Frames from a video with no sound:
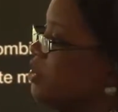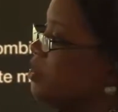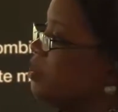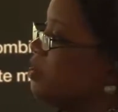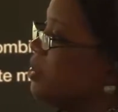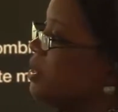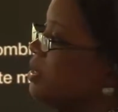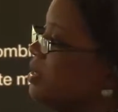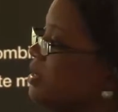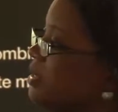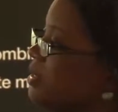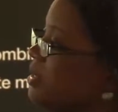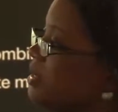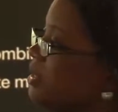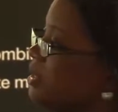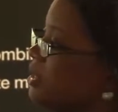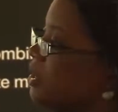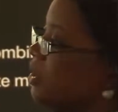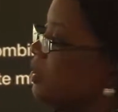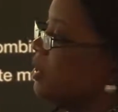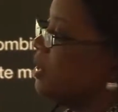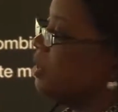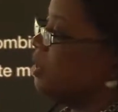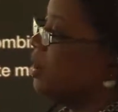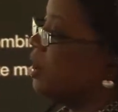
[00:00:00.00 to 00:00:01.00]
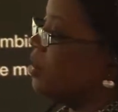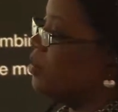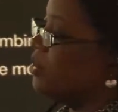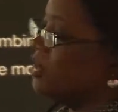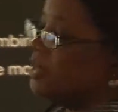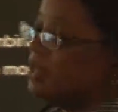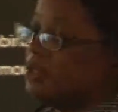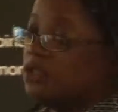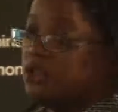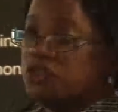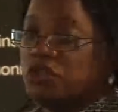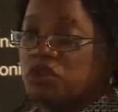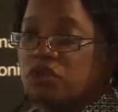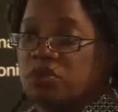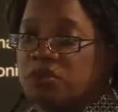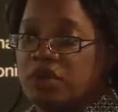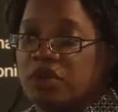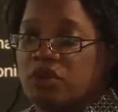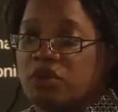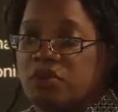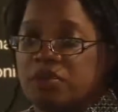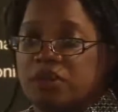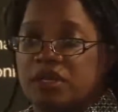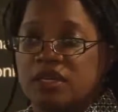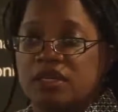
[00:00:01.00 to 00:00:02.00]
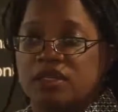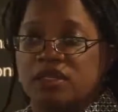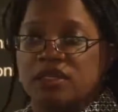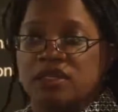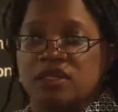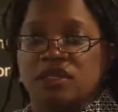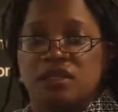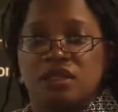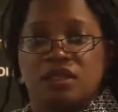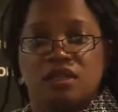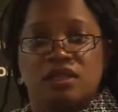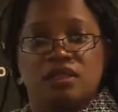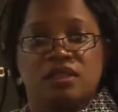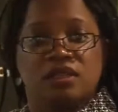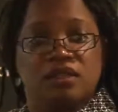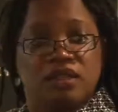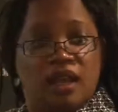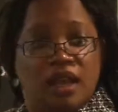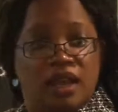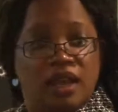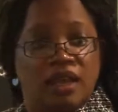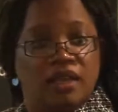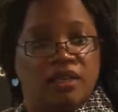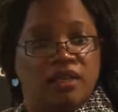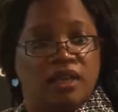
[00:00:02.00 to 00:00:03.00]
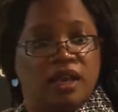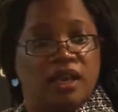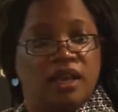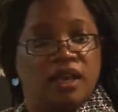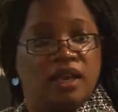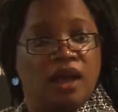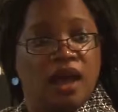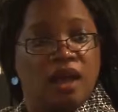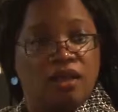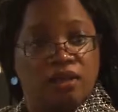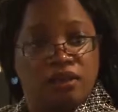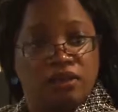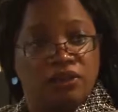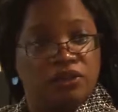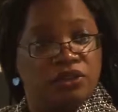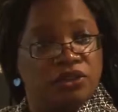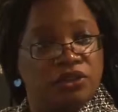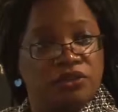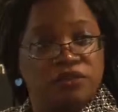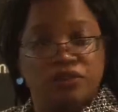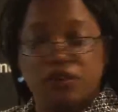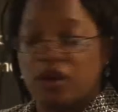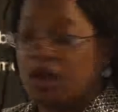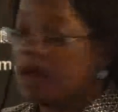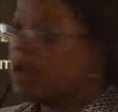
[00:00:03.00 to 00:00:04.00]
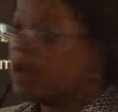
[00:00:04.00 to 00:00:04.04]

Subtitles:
you really see going on with these two middle pieces, and this is a heyday, hallelujah for